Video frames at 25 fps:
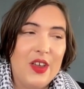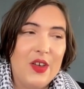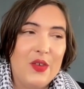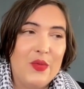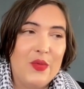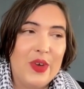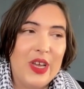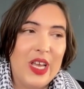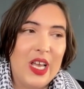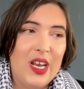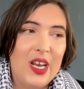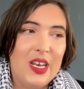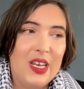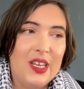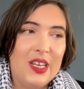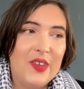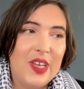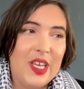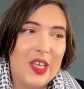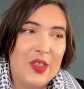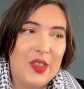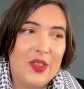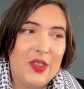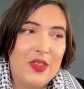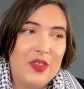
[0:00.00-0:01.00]
we are
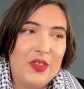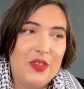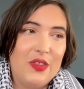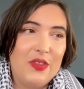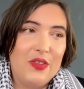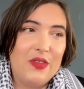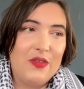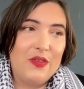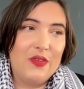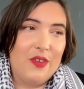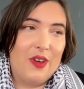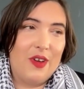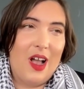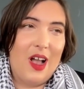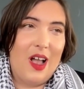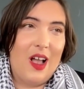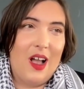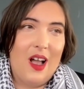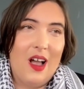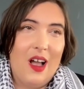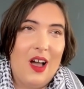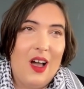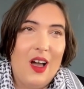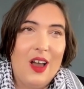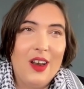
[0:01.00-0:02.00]
living through
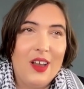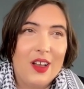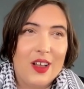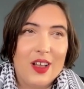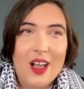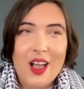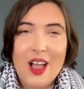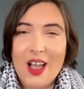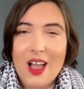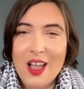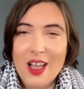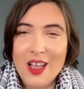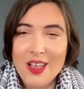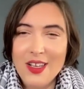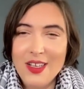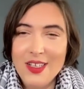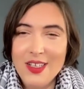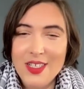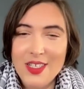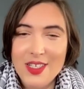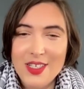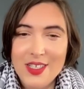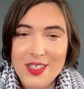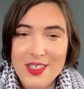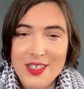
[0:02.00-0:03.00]
a
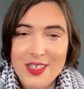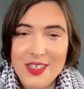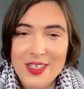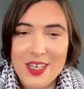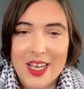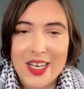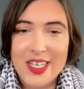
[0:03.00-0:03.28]
Holocaust,